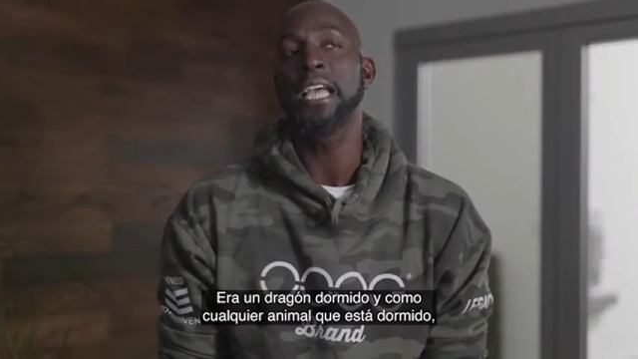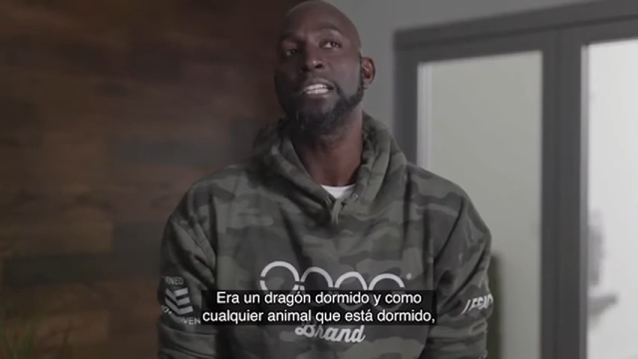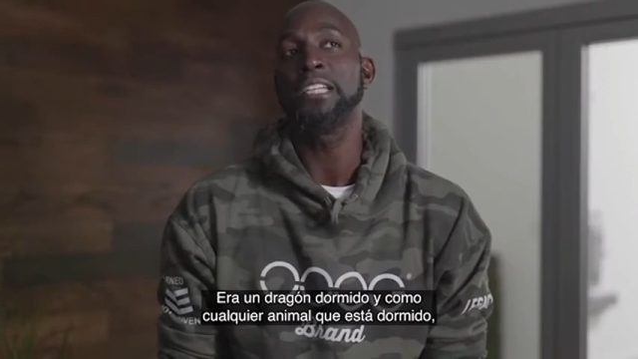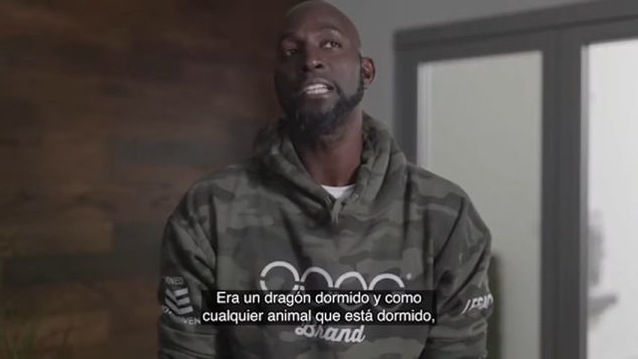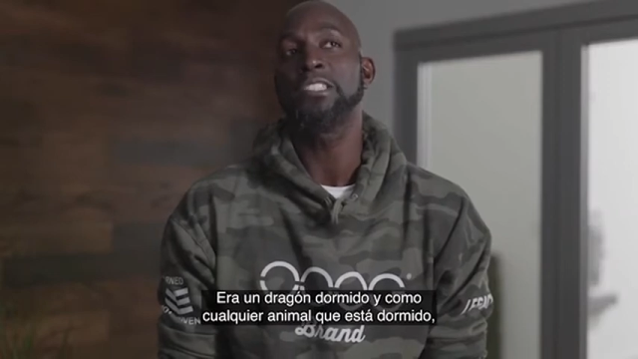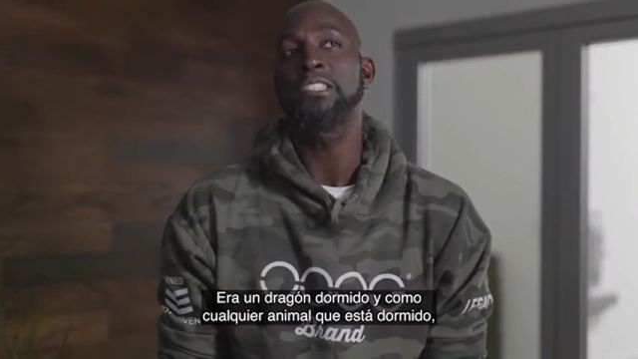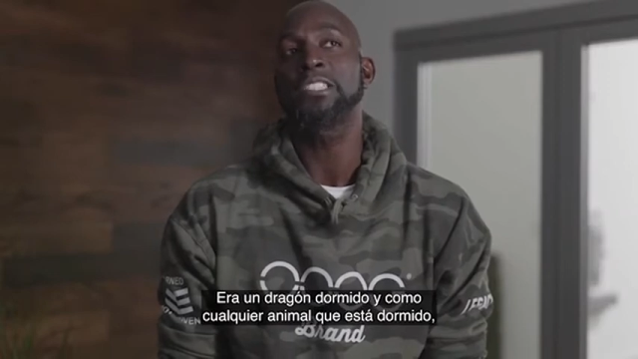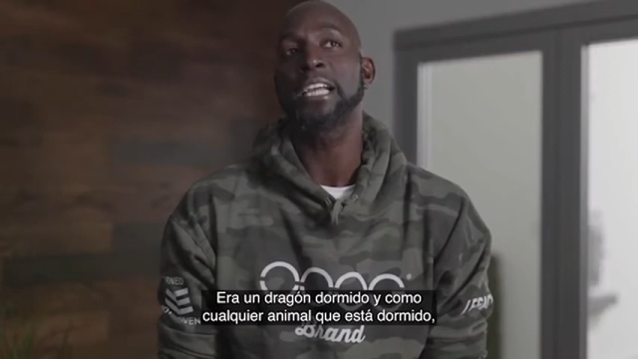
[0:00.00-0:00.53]

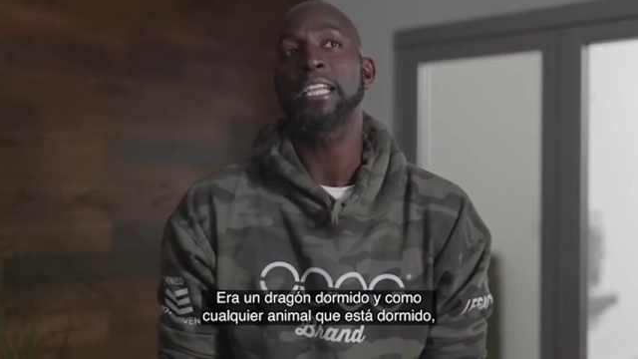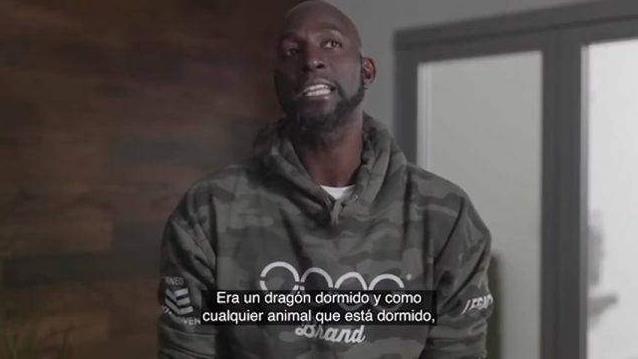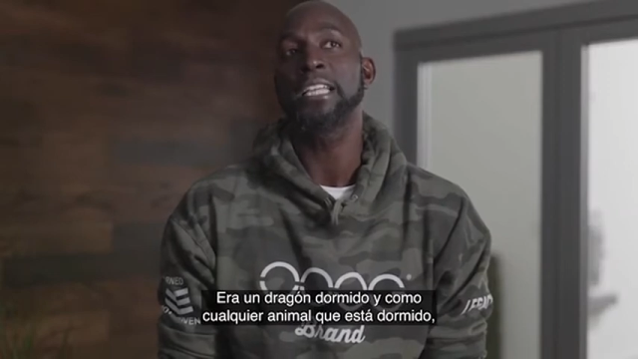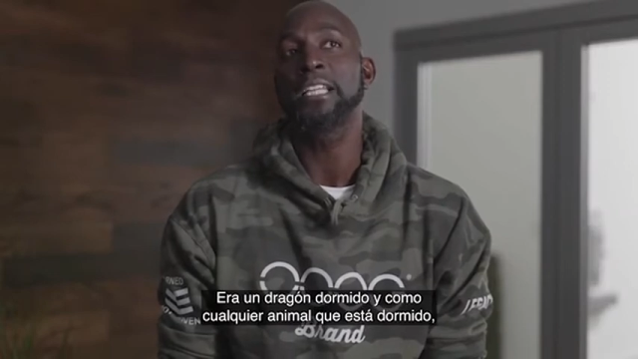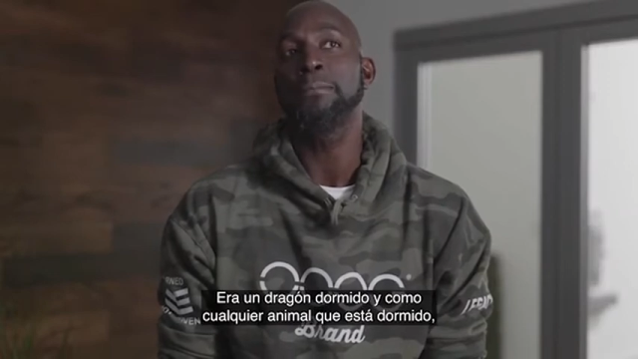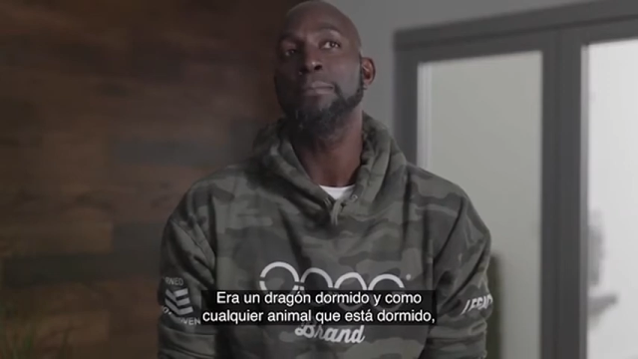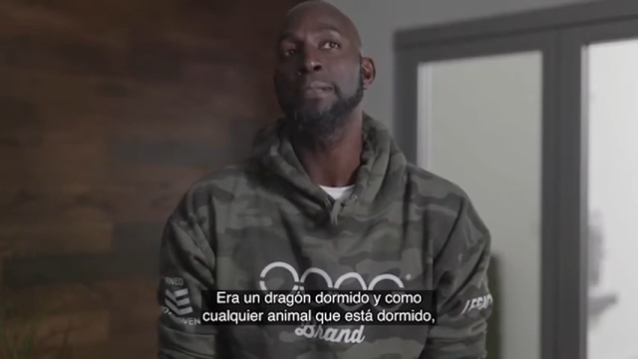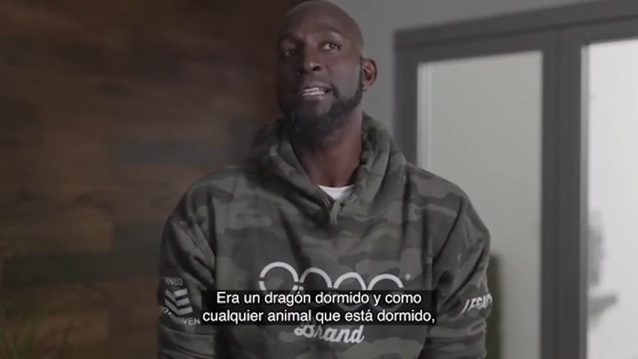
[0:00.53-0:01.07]
And just like
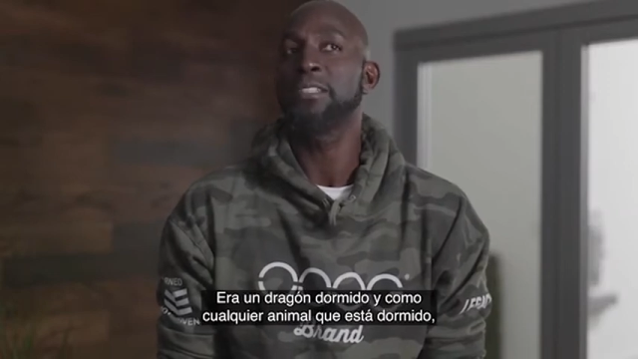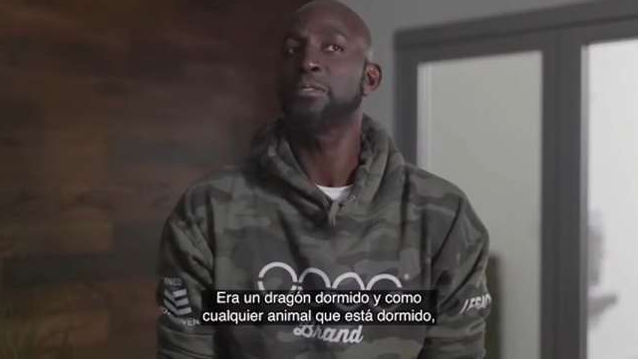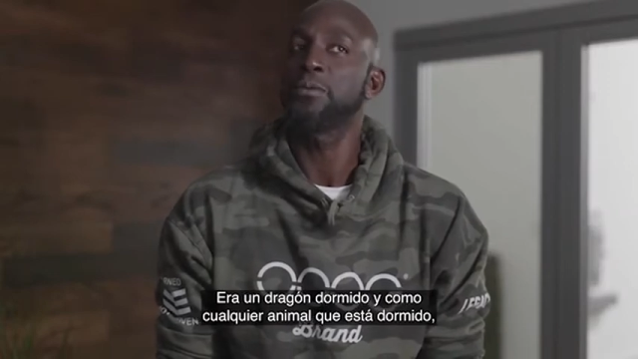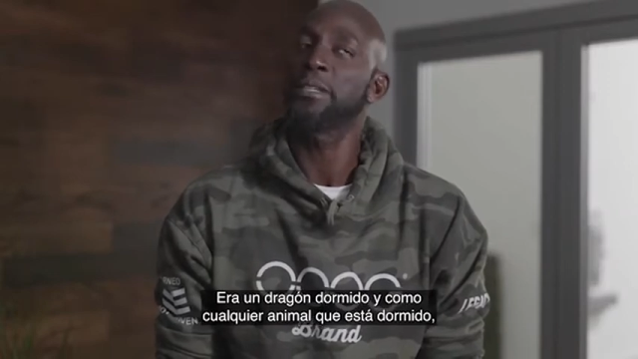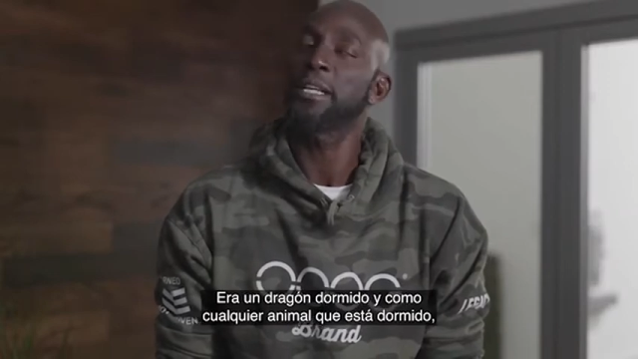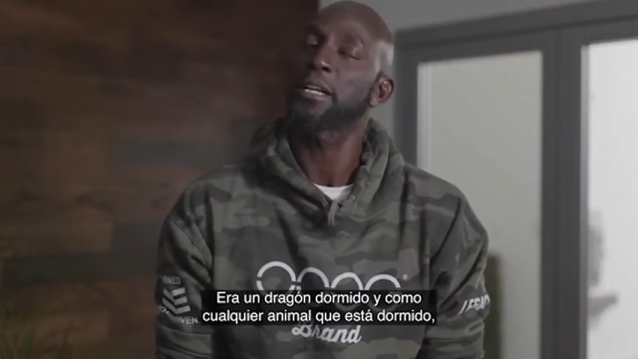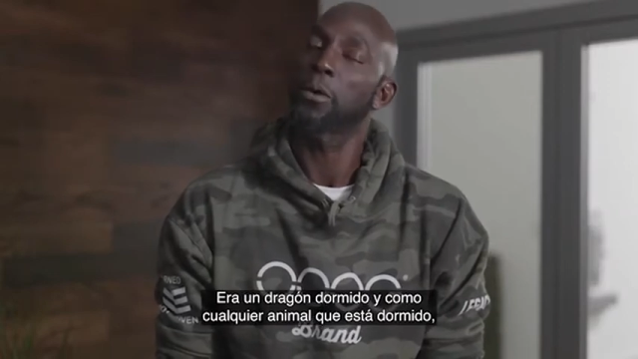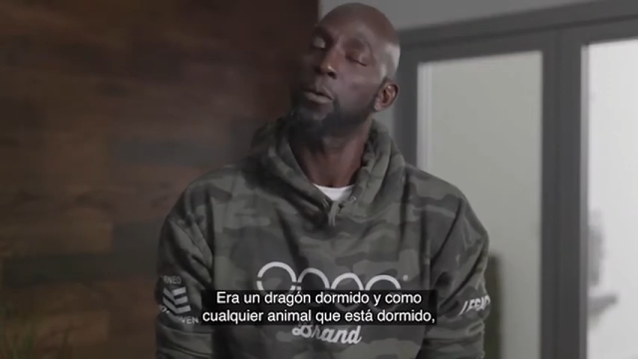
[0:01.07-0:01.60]
any beast, when
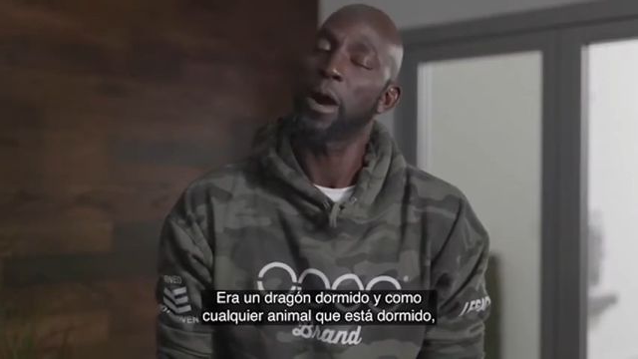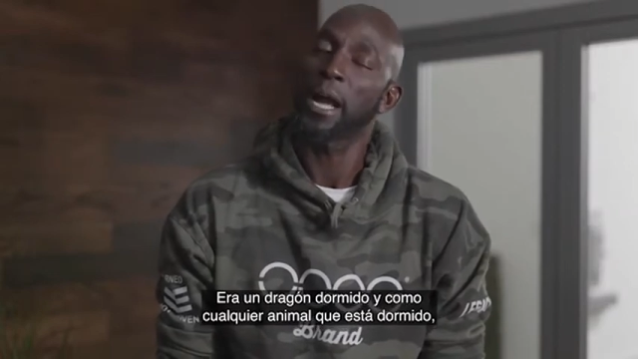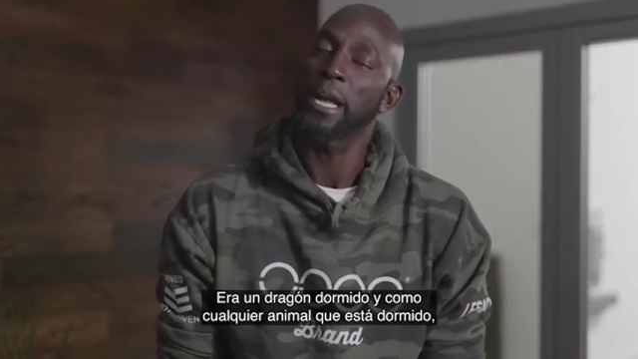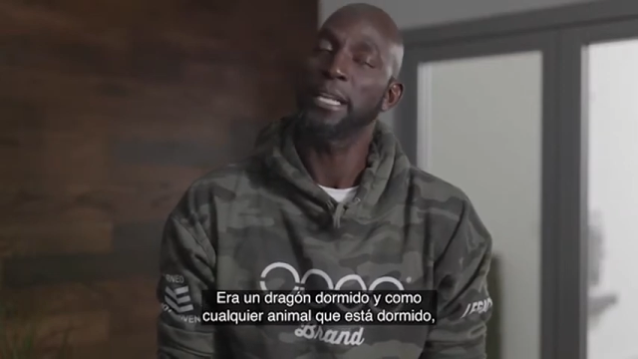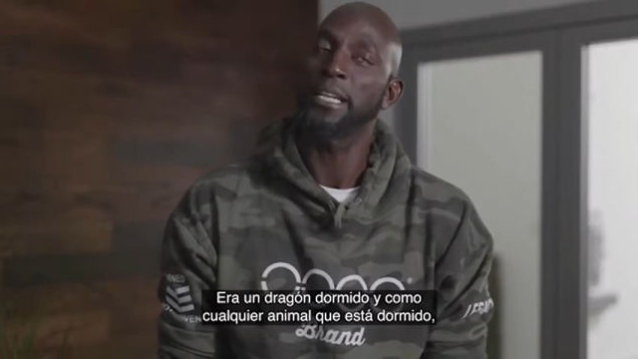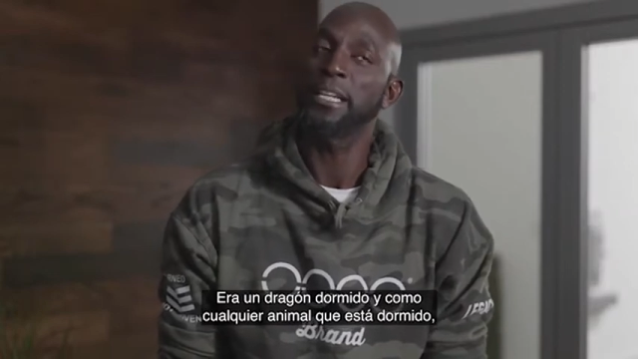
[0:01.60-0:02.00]
they're quiet